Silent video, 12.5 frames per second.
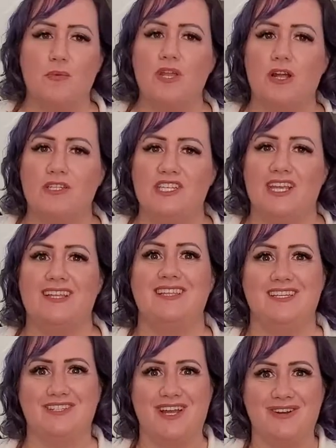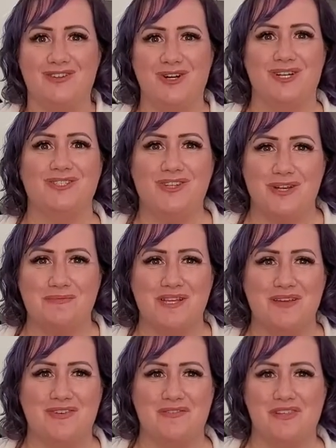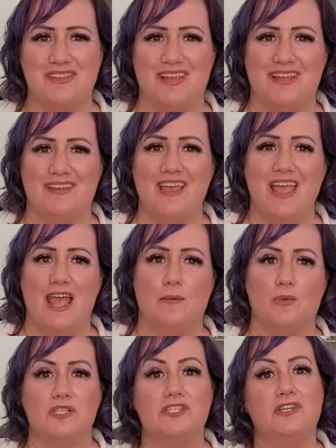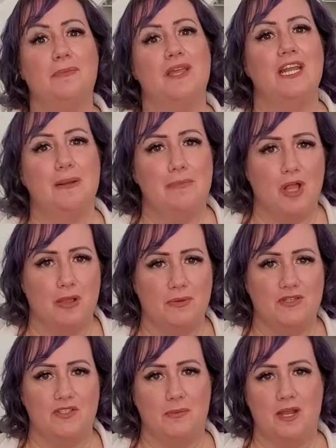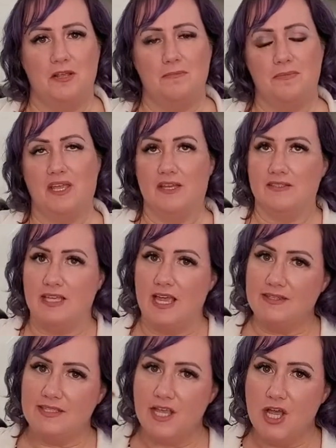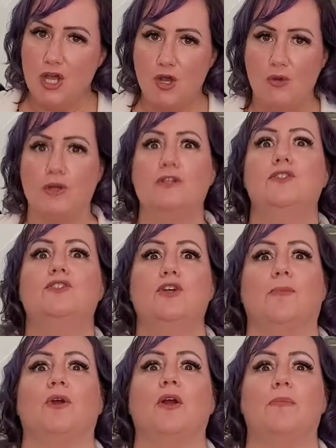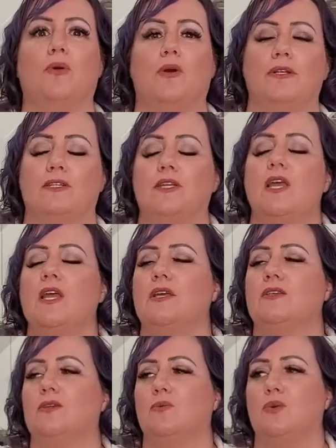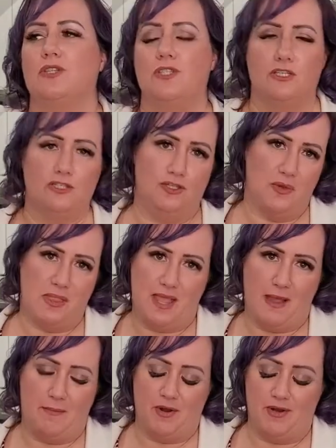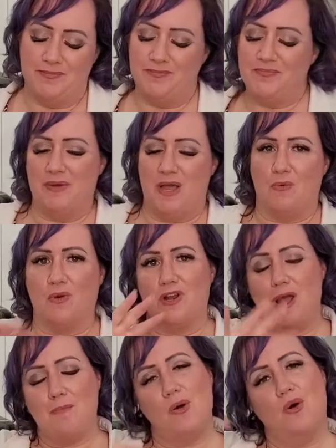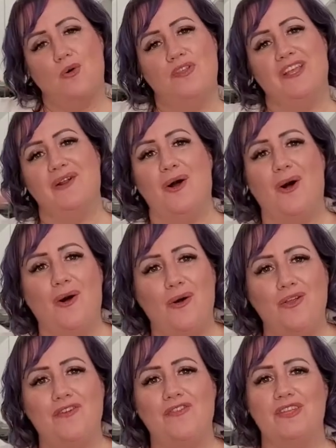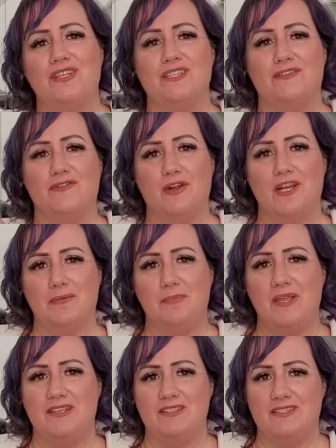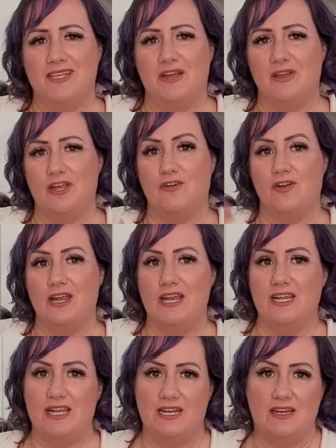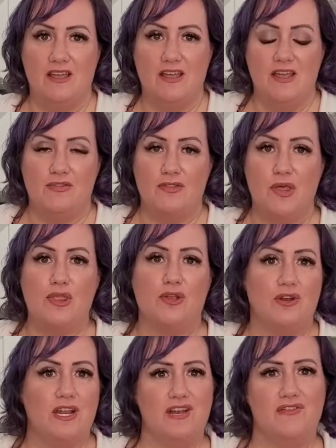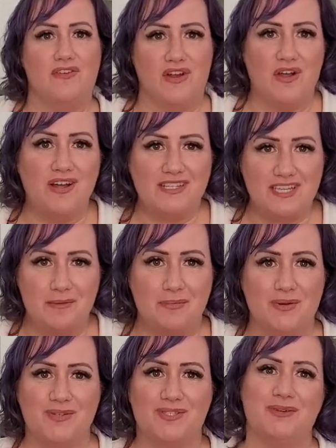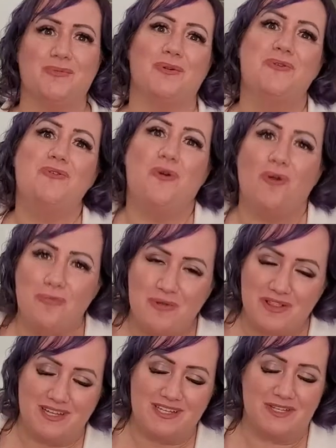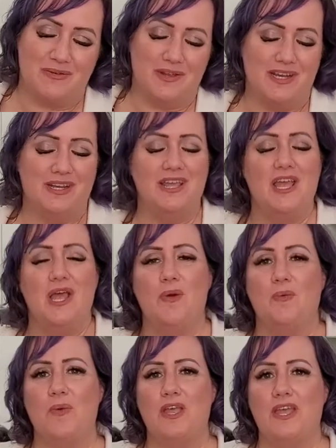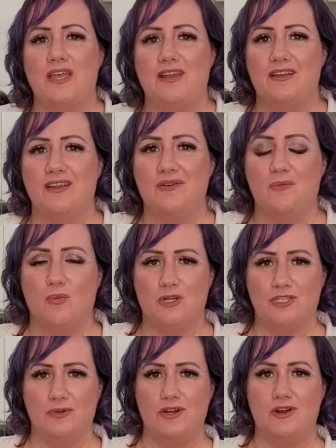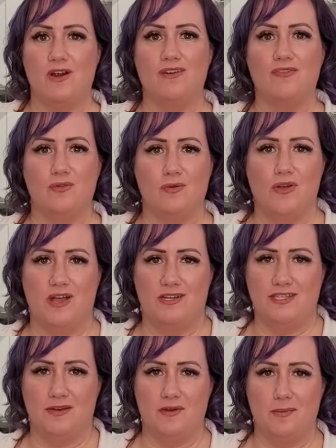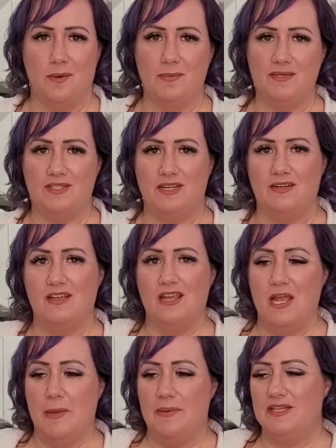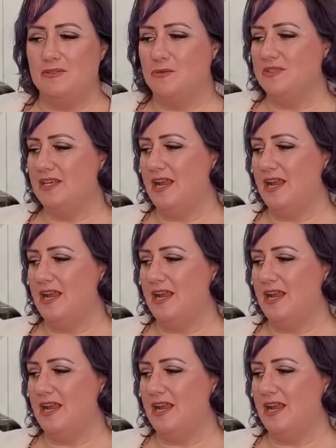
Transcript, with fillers: we are taking the entire transcript of everything and we're still making a blog post about it because SEO, super important. So we're still doing that part, but we're not pulling all of the different pieces out and creating the 30 different content posts that we're normally doing when we're doing our full content repurposing, because we said,